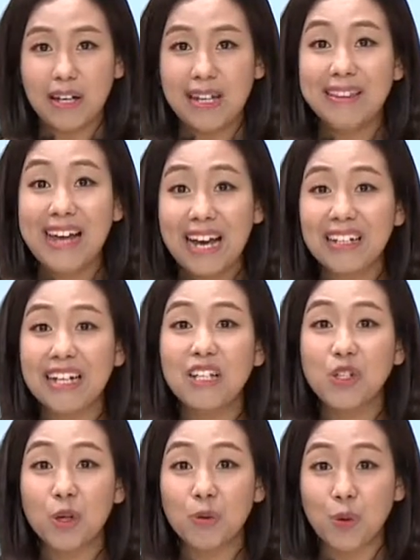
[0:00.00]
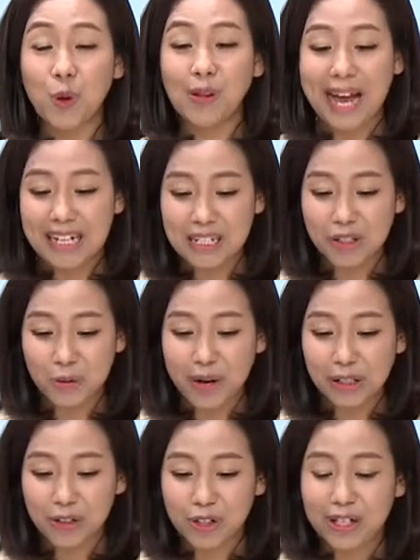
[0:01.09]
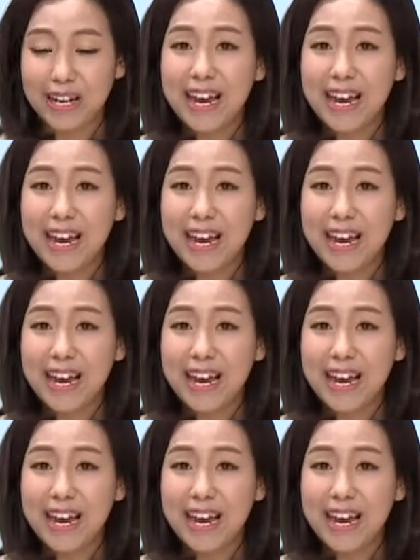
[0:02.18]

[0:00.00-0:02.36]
That is your role as a director.